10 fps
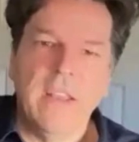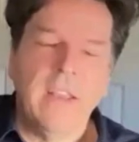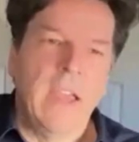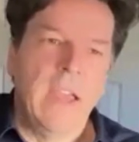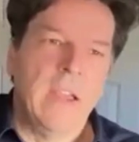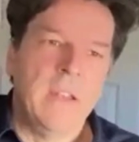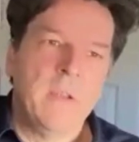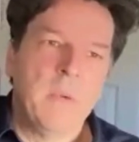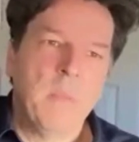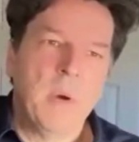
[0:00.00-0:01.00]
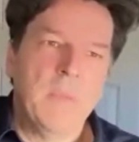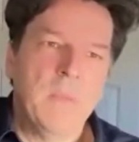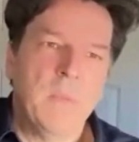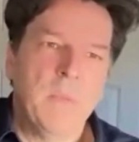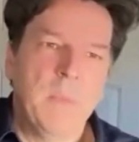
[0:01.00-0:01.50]
And but
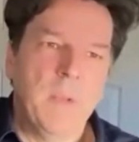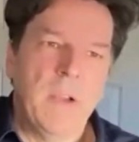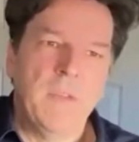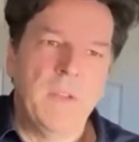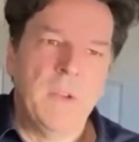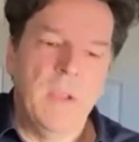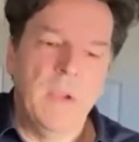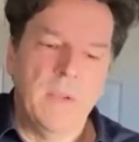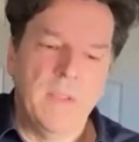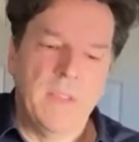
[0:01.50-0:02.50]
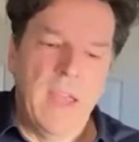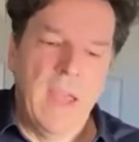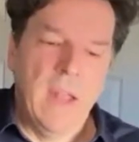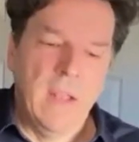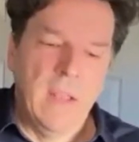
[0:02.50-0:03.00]
what people often don't know is
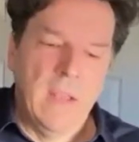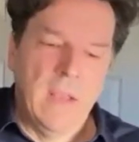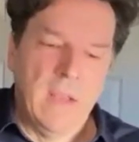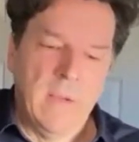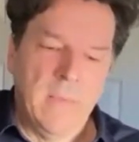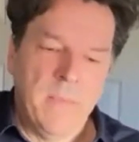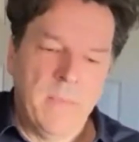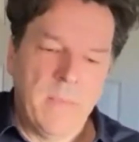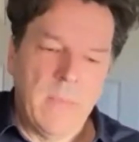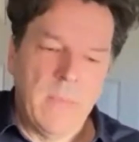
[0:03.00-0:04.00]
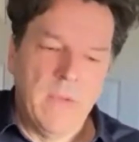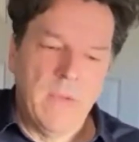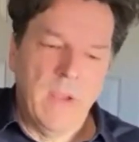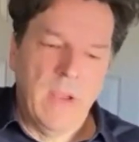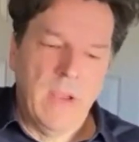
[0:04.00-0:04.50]
that um,
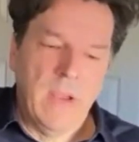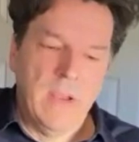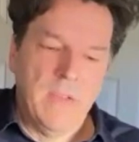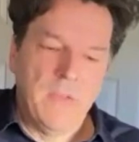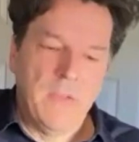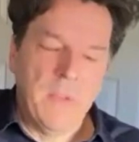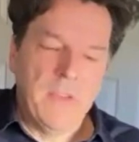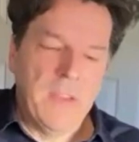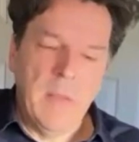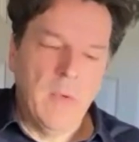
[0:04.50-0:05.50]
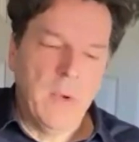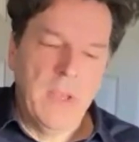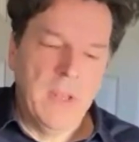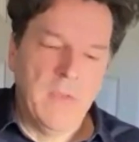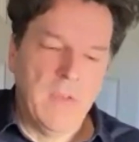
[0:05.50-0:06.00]
from the
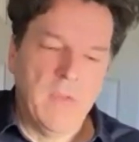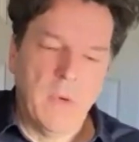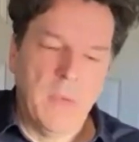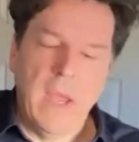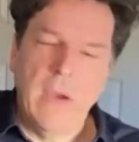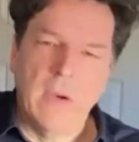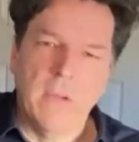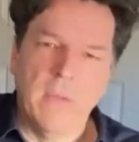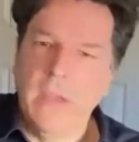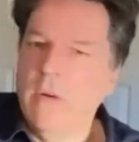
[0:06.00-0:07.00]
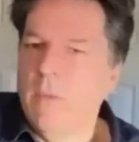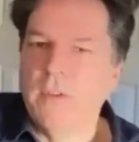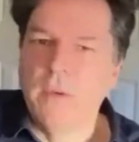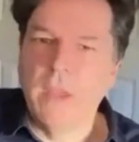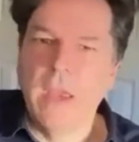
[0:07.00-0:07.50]
standpoint of a foreign power, they almost
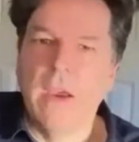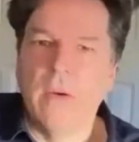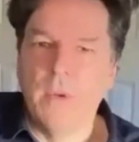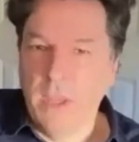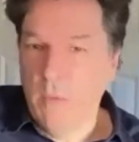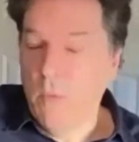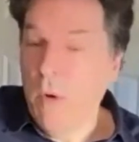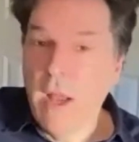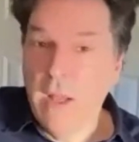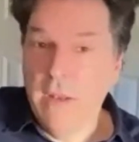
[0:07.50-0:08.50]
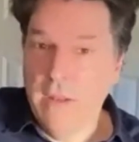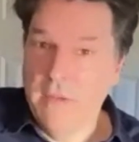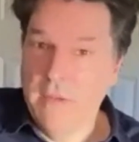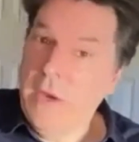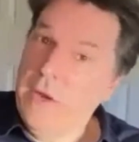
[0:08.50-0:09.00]
don't care. What they want is
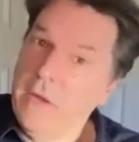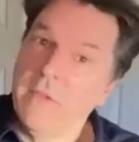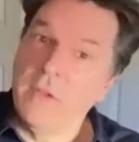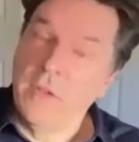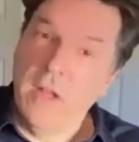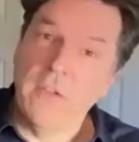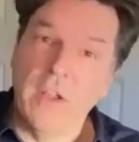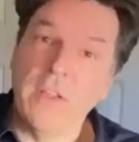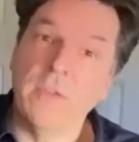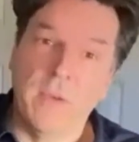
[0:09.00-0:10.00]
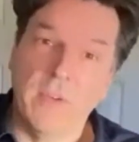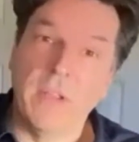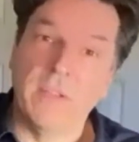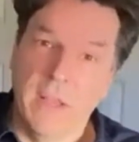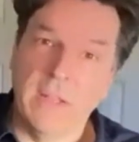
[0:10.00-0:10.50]
Americans to not trust whoever
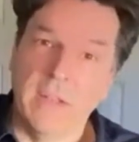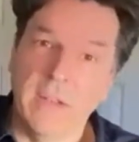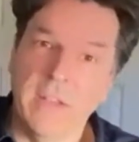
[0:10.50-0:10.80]
gets elected,